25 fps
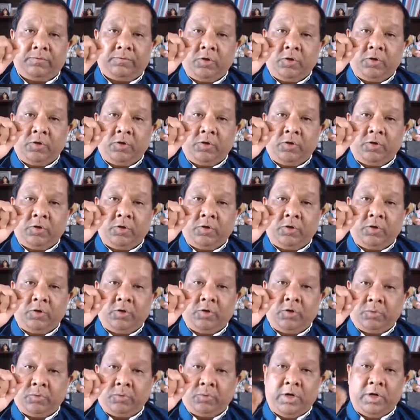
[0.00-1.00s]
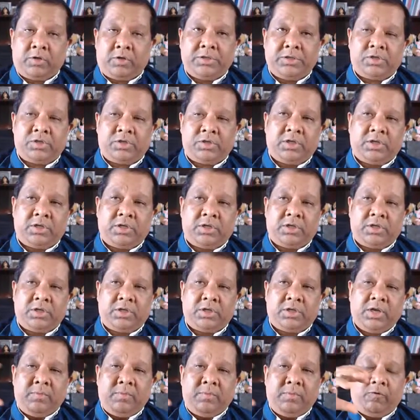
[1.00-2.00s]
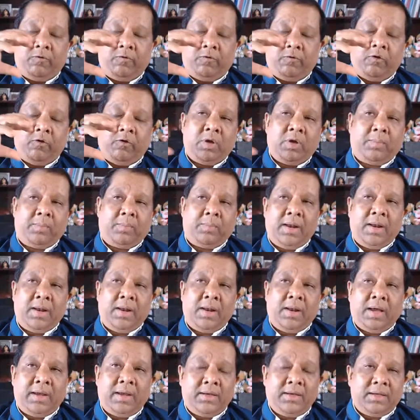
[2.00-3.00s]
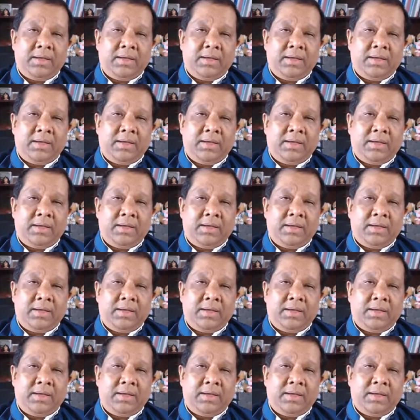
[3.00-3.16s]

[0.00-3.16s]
footprint of the transducer before you apply